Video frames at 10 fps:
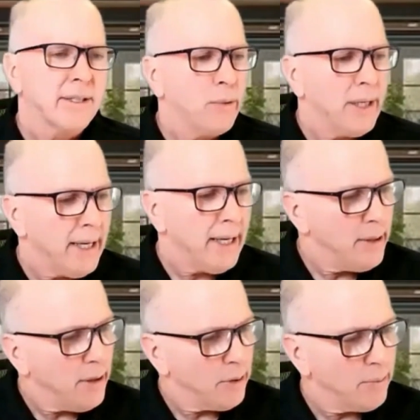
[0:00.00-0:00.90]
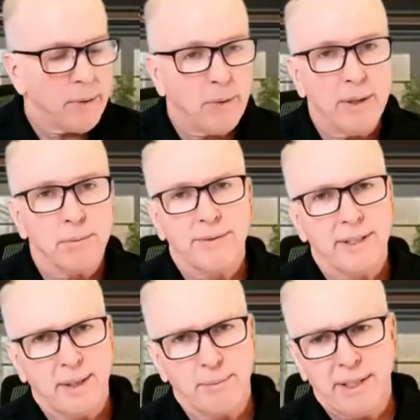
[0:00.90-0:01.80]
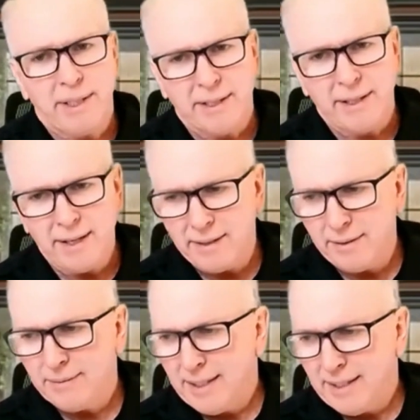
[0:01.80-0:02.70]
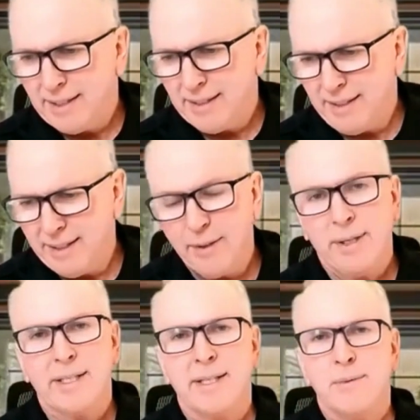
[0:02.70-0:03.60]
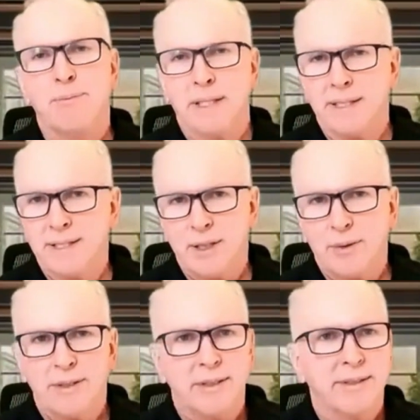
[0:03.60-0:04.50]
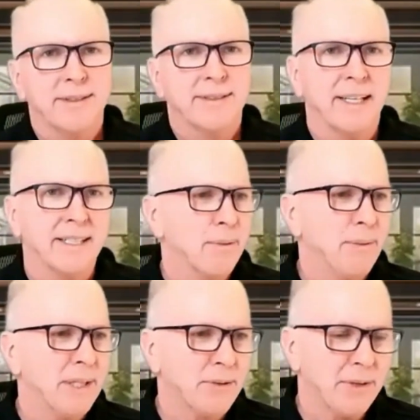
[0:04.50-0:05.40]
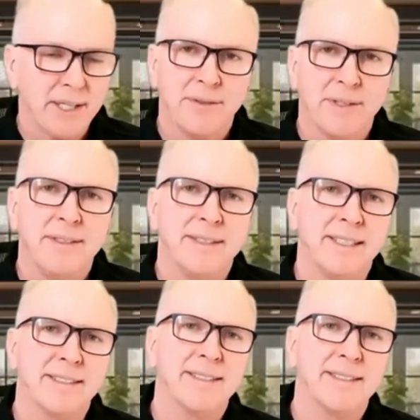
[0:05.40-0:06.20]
So when I owned my waterproofing company in Chicago, as a business owner, things could be stressful.